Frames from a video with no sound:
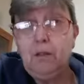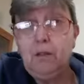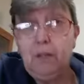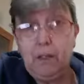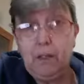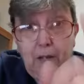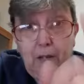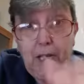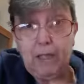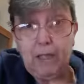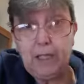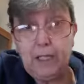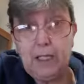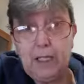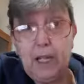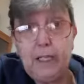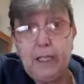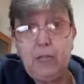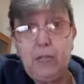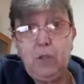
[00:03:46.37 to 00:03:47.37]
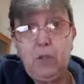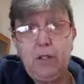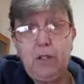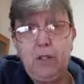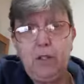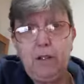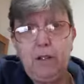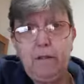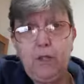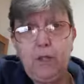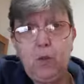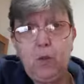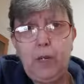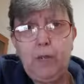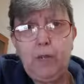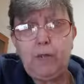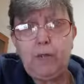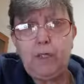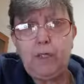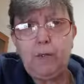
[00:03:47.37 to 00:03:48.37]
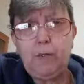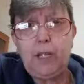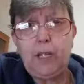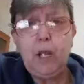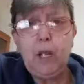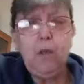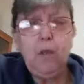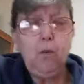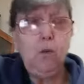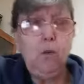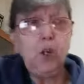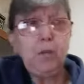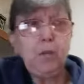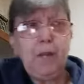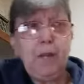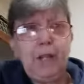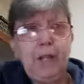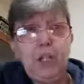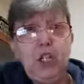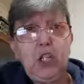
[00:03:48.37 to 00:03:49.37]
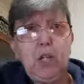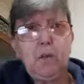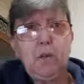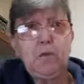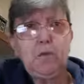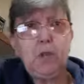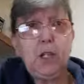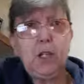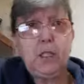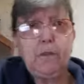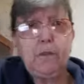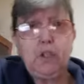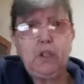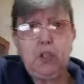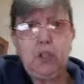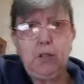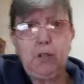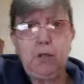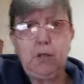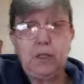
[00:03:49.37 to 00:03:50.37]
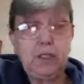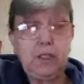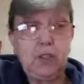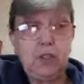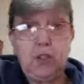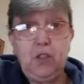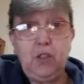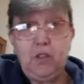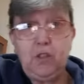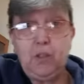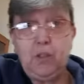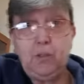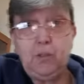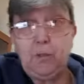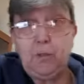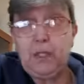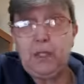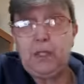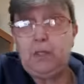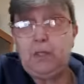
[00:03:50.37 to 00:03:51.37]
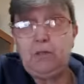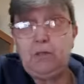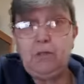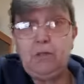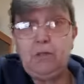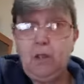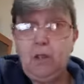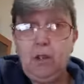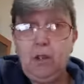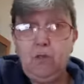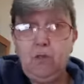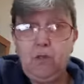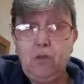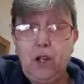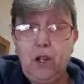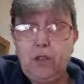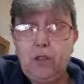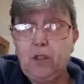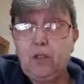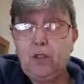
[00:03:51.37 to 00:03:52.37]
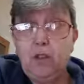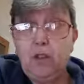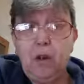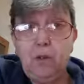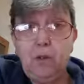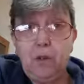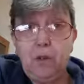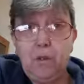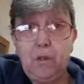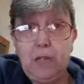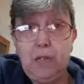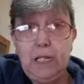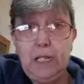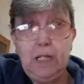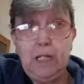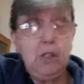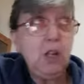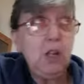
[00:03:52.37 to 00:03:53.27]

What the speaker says: And I had this argument earlier in the week with somebody. What about the human rights of the children? I said, don't you call bloody rights of the child on me?